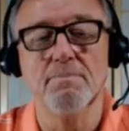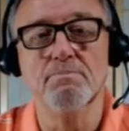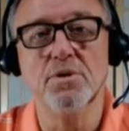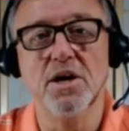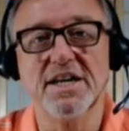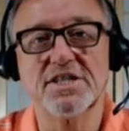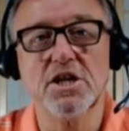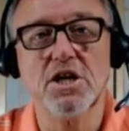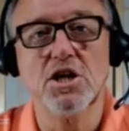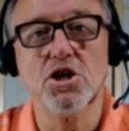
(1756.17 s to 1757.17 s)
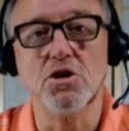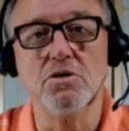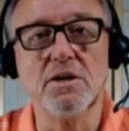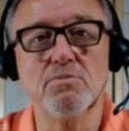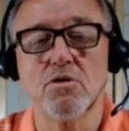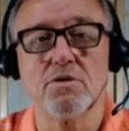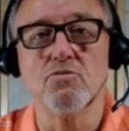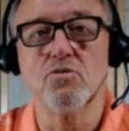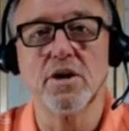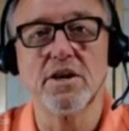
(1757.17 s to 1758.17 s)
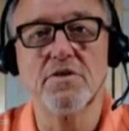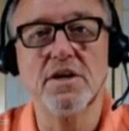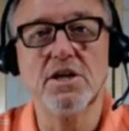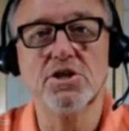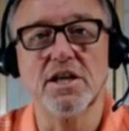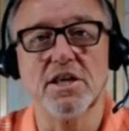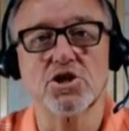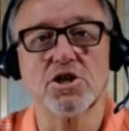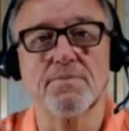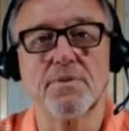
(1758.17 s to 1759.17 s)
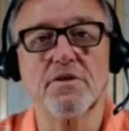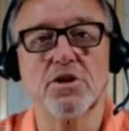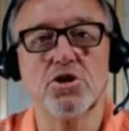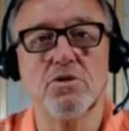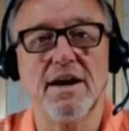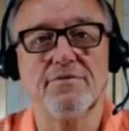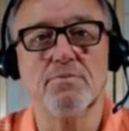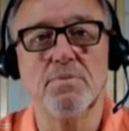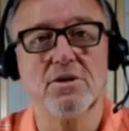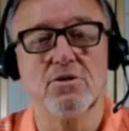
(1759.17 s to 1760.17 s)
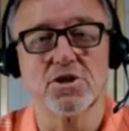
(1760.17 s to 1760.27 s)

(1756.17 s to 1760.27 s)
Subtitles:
but you need more than one of these, and it's something that you have to build.